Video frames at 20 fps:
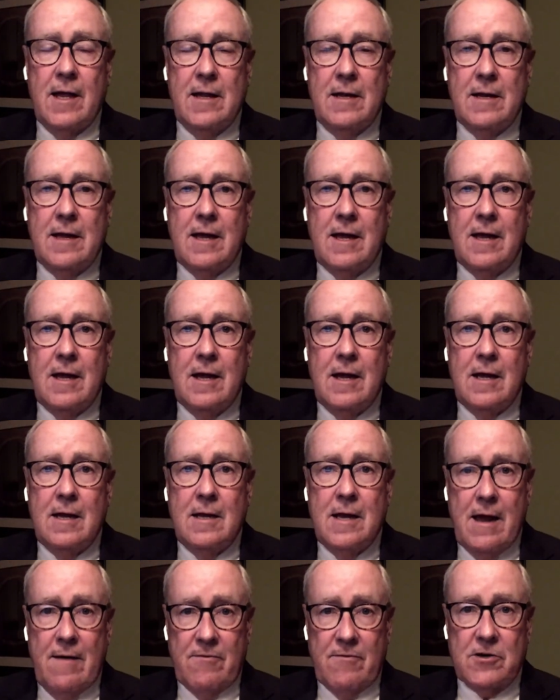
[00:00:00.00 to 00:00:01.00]
and
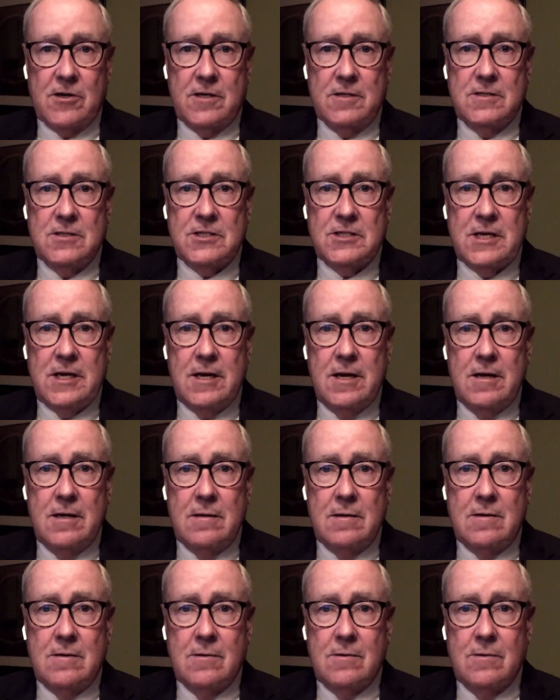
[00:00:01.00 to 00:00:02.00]
he never
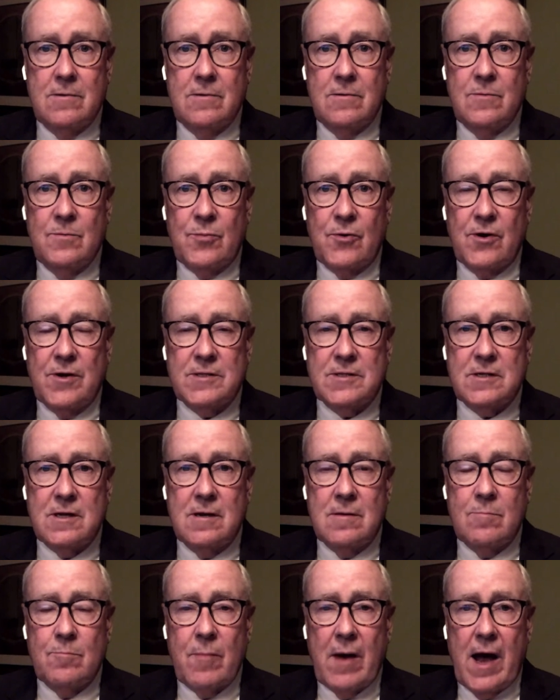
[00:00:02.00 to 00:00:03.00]
conceded to
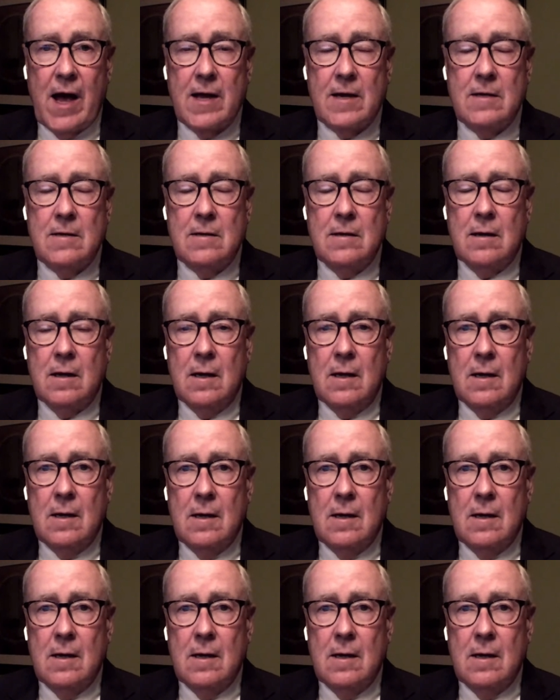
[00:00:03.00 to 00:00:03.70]
President Biden.